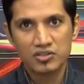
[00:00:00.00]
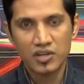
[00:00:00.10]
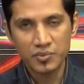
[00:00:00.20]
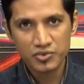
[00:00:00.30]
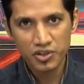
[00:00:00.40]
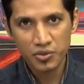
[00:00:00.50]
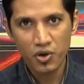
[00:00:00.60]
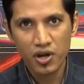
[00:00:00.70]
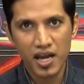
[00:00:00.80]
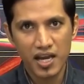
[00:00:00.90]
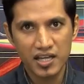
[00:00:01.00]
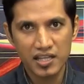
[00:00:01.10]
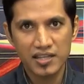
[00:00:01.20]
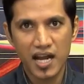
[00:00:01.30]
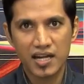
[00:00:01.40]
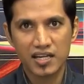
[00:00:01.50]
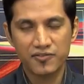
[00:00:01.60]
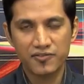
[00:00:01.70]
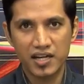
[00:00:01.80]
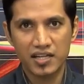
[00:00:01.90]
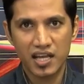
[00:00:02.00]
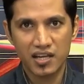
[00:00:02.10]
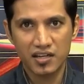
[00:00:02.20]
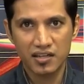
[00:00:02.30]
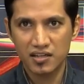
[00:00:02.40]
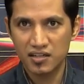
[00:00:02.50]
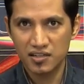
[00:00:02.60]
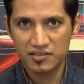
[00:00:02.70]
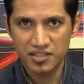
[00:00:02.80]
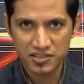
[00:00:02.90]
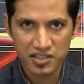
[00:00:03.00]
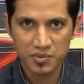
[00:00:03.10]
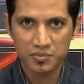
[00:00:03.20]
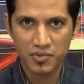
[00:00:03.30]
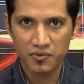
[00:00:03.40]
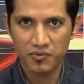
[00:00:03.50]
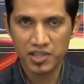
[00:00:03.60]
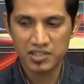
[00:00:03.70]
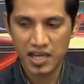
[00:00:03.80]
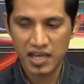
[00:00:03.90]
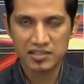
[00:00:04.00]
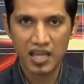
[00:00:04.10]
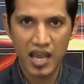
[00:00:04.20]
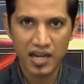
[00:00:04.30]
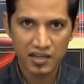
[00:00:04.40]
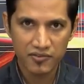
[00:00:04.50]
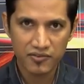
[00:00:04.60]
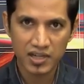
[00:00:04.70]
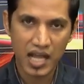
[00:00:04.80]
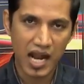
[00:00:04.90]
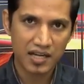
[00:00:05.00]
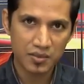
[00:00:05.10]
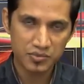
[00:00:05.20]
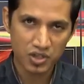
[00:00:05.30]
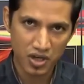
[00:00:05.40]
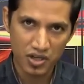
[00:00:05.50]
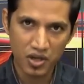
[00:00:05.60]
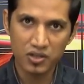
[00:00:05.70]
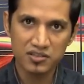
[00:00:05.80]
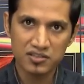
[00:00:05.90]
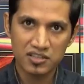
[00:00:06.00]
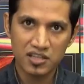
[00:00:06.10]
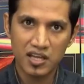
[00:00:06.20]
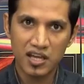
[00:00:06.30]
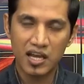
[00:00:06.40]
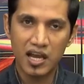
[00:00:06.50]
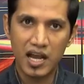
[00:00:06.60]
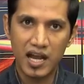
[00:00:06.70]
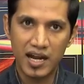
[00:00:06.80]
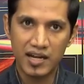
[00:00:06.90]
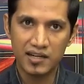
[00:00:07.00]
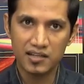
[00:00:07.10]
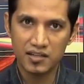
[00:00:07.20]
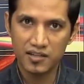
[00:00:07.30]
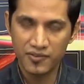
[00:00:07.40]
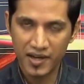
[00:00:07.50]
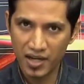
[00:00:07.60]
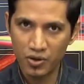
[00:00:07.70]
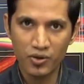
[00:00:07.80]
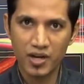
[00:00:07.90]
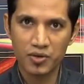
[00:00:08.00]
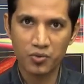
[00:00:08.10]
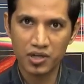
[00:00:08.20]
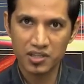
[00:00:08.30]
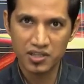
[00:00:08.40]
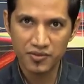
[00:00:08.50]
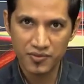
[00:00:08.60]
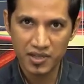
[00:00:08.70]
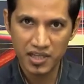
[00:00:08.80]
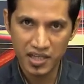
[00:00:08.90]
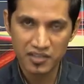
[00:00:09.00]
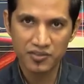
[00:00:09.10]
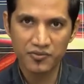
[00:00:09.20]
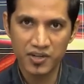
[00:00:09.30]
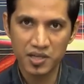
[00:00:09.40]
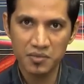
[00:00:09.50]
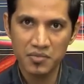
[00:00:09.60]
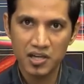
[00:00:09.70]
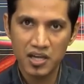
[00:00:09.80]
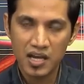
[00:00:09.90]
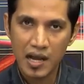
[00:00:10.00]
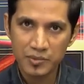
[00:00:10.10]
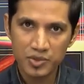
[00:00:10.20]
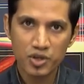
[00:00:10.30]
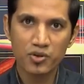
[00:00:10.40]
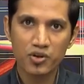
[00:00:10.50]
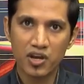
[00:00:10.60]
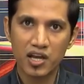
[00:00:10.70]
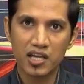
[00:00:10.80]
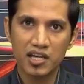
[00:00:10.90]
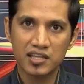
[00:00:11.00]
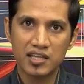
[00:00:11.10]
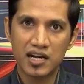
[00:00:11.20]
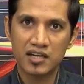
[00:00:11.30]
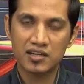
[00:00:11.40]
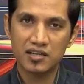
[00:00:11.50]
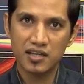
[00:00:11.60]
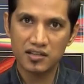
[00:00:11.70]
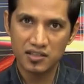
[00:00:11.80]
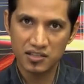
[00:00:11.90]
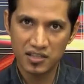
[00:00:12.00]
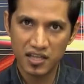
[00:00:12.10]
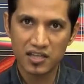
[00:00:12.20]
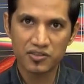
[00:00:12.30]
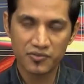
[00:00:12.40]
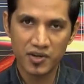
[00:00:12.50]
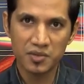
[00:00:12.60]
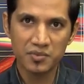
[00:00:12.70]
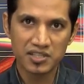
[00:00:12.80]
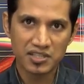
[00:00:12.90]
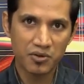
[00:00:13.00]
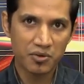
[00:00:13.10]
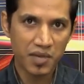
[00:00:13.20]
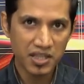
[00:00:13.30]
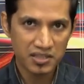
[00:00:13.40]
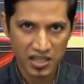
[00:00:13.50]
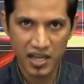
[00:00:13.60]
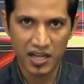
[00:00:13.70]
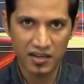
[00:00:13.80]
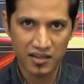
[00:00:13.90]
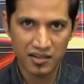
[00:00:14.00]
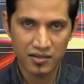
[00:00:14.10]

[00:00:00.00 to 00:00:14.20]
So I am sure you all agree that if I take a system which has n different atoms or ions, and if I now look at what are the different degrees of freedom, I am sure you will all agree that the degrees of freedom is given by 3n,